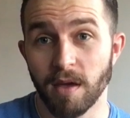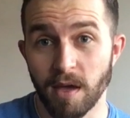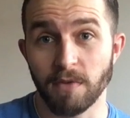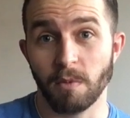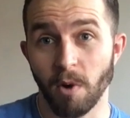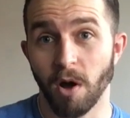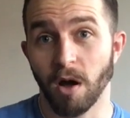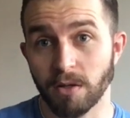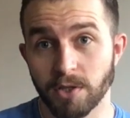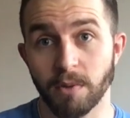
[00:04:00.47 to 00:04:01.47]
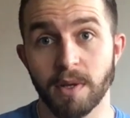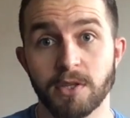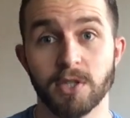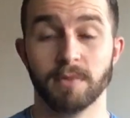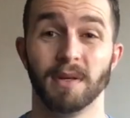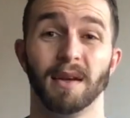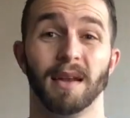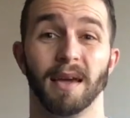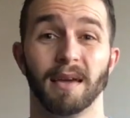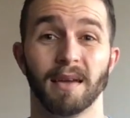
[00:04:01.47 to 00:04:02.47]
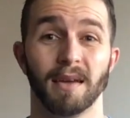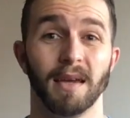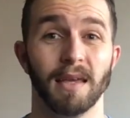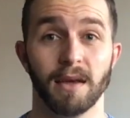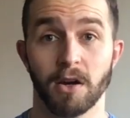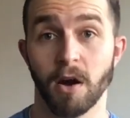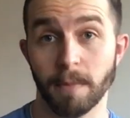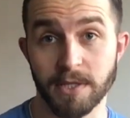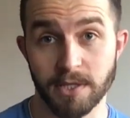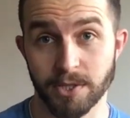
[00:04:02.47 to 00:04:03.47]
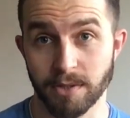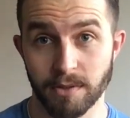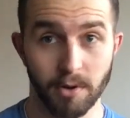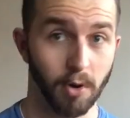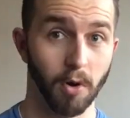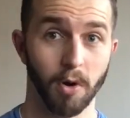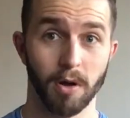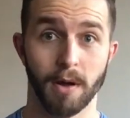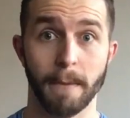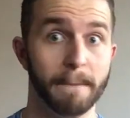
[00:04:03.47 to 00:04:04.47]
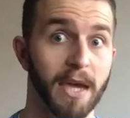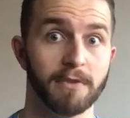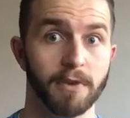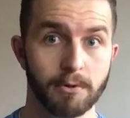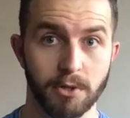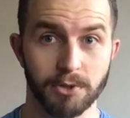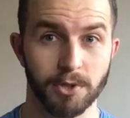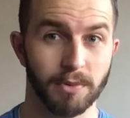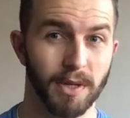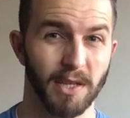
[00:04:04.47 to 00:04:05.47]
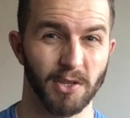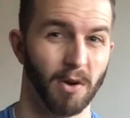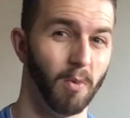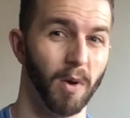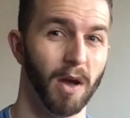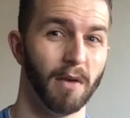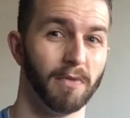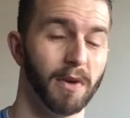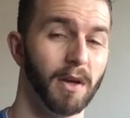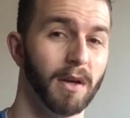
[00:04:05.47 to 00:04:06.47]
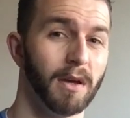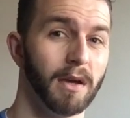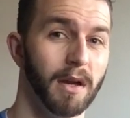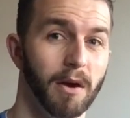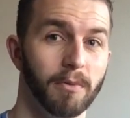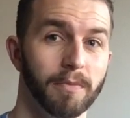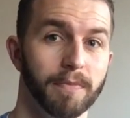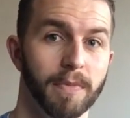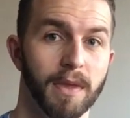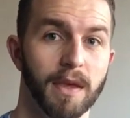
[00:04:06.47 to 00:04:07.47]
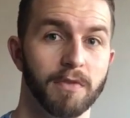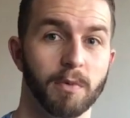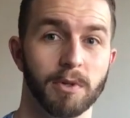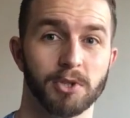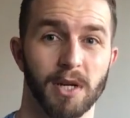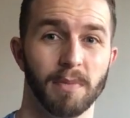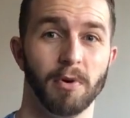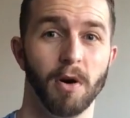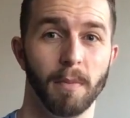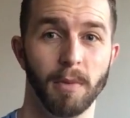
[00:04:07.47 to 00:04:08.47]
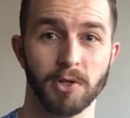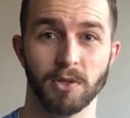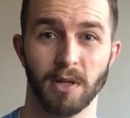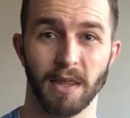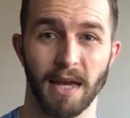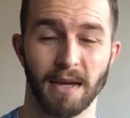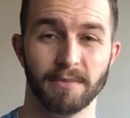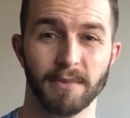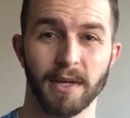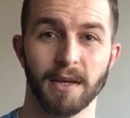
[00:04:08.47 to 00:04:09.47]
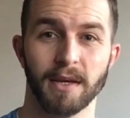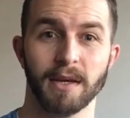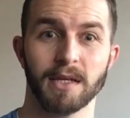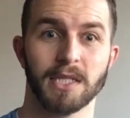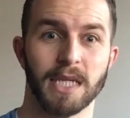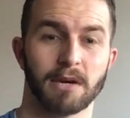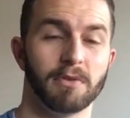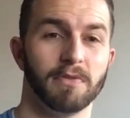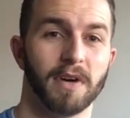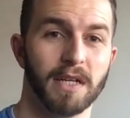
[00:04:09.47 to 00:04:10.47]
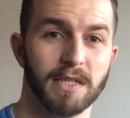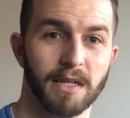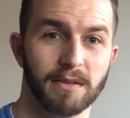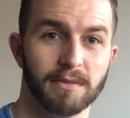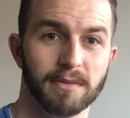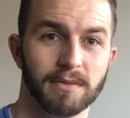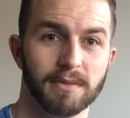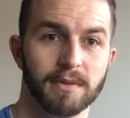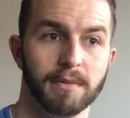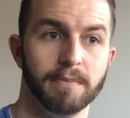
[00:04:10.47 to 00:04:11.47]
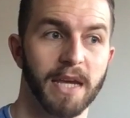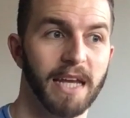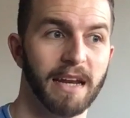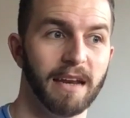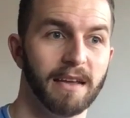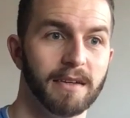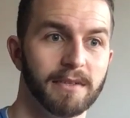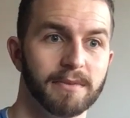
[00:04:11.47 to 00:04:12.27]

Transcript: it if you are doing something like either a competition or a big photo shoot. It's not worth, if you were trying to put on muscle and then sacrificing being in a